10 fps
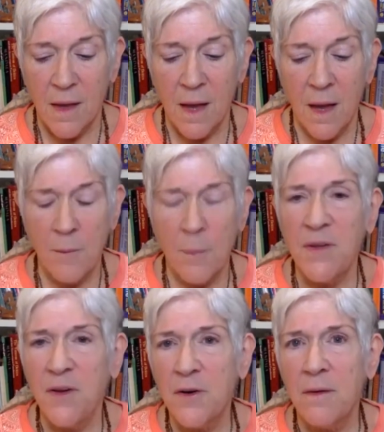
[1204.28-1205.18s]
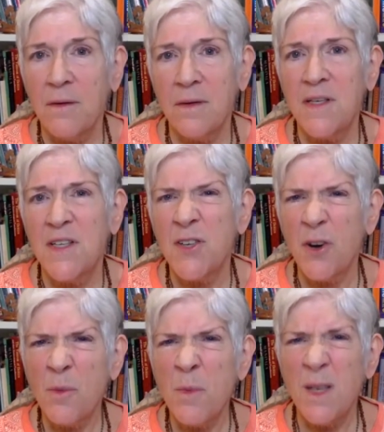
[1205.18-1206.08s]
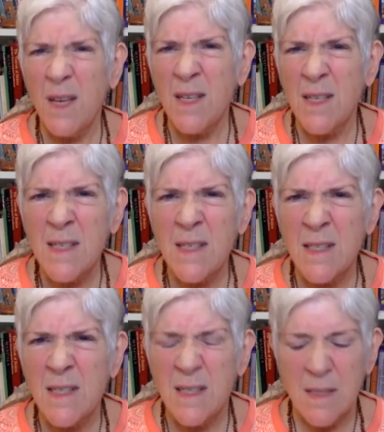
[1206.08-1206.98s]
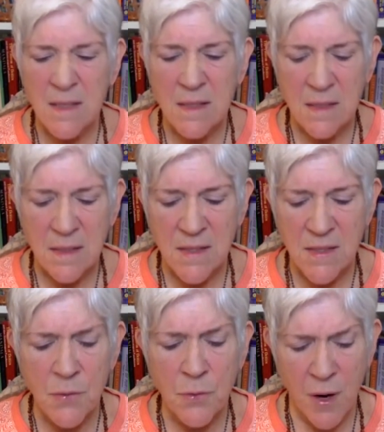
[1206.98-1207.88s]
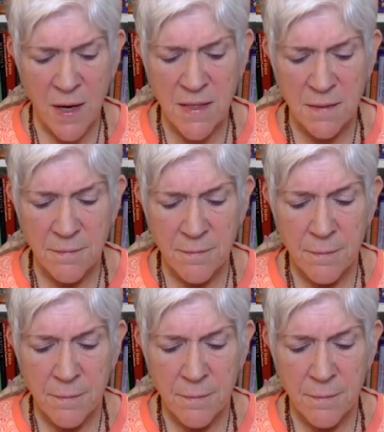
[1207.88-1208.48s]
But their discernment isn't so great.